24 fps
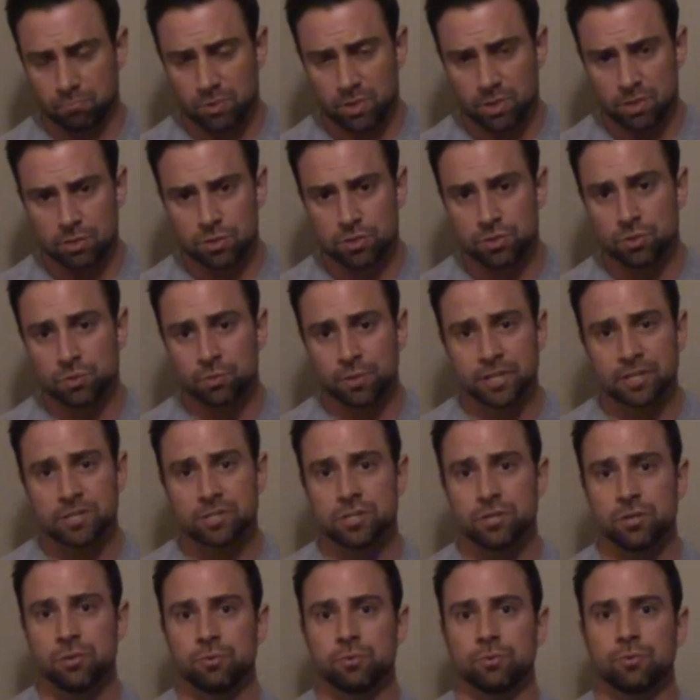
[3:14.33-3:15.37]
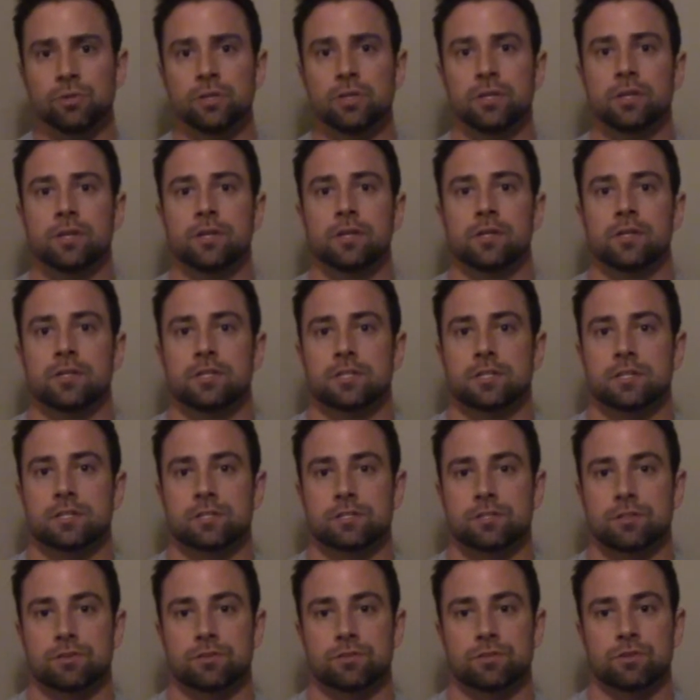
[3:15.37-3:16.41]
So week 2,
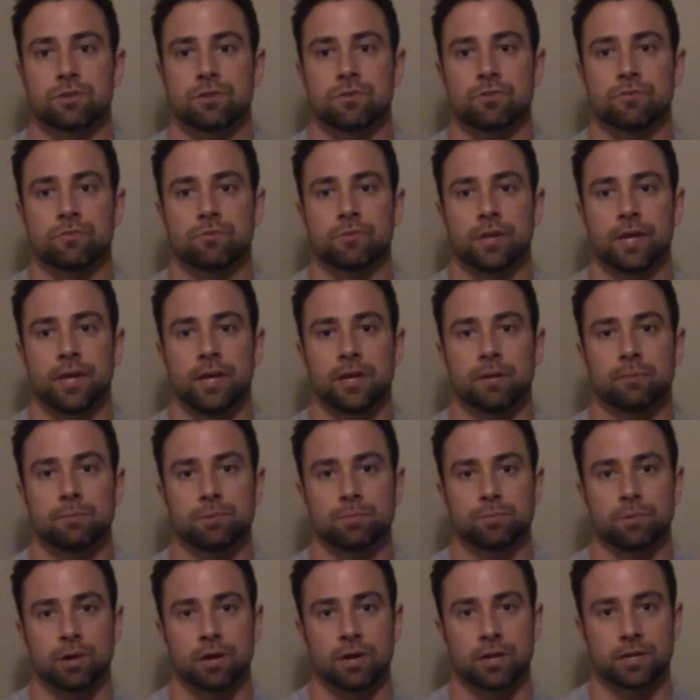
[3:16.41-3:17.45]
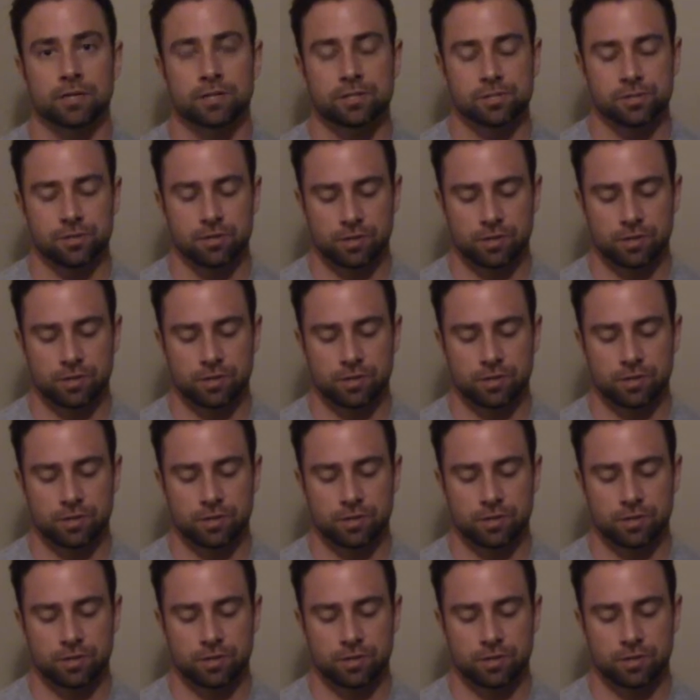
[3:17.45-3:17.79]
since there's no animal products,